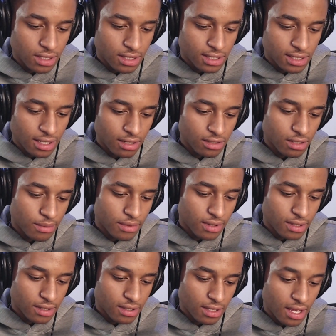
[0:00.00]
and stay on top of
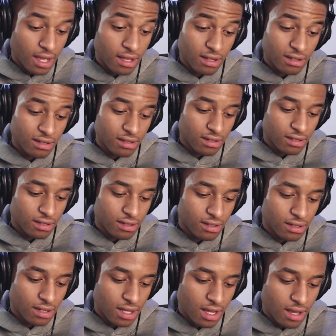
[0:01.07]
it. Yeah,
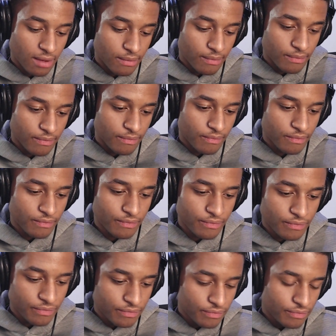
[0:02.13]
um,
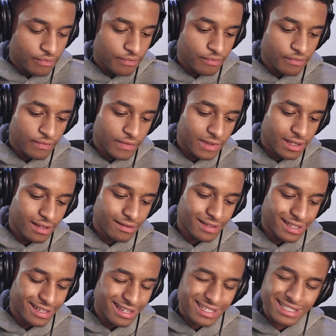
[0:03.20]

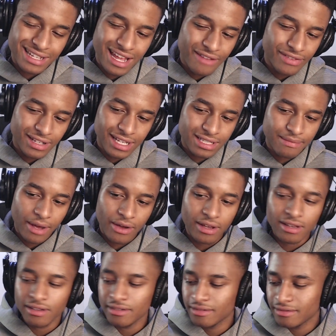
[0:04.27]
yeah. I think that's about
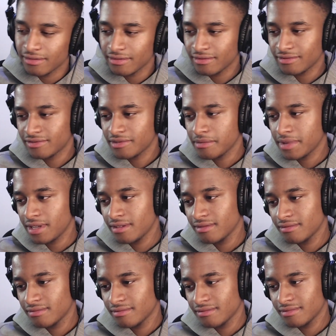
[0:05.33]
it for me.
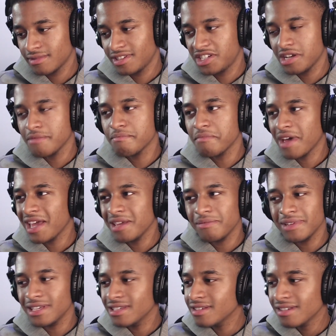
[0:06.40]
That's Gym
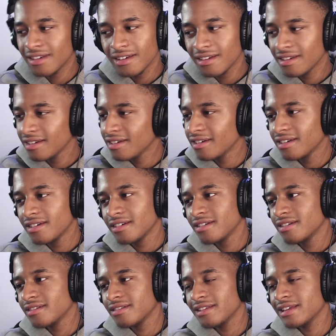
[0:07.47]
maybe.
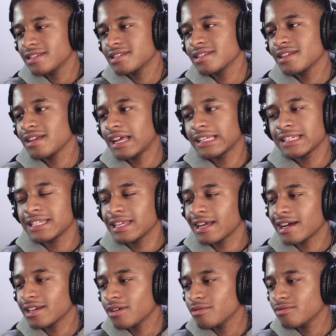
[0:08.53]
as I said,
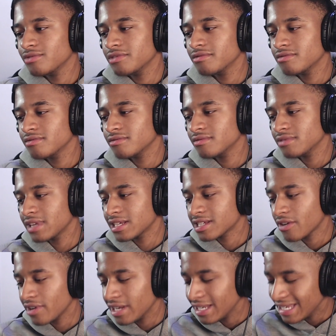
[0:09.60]
like I don't
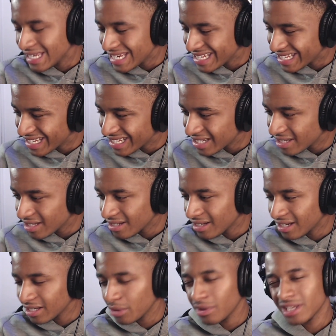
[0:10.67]
necessarily need it.
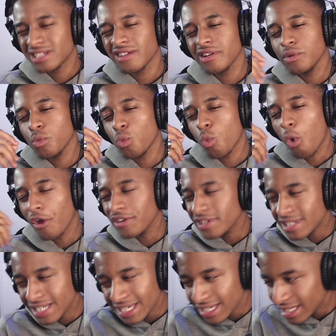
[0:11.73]
I don't necessarily no.
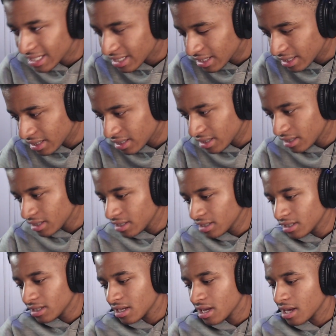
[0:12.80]
want it.
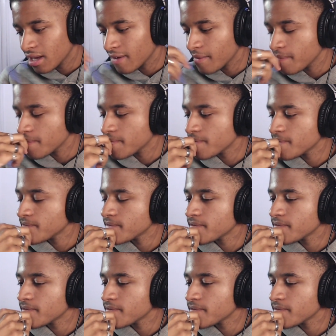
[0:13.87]
Um,